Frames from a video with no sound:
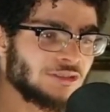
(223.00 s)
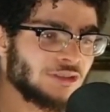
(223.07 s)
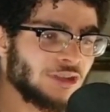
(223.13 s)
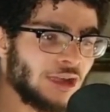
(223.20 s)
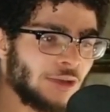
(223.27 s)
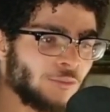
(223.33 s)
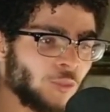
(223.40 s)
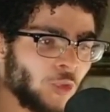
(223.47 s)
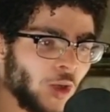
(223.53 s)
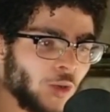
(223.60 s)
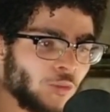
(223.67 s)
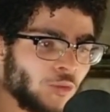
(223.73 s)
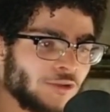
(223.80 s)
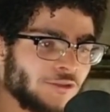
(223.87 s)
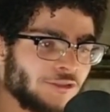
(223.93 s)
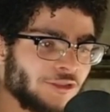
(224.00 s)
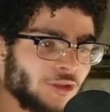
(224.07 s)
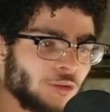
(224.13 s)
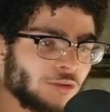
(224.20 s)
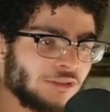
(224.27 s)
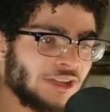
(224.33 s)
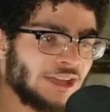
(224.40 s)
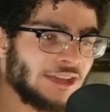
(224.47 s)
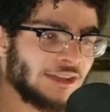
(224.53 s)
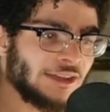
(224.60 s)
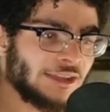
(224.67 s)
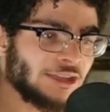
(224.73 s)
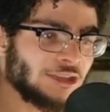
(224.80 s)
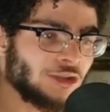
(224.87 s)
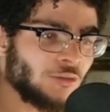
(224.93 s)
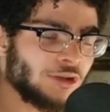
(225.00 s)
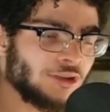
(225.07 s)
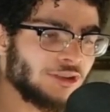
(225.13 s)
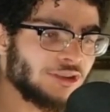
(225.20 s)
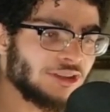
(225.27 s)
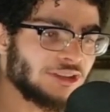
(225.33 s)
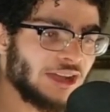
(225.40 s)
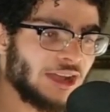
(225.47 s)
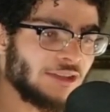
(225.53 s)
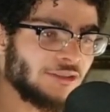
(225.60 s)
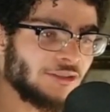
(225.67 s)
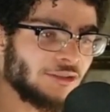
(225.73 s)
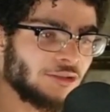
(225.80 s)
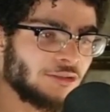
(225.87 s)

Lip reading: I'm worried for the old lady. I don't want her to die though.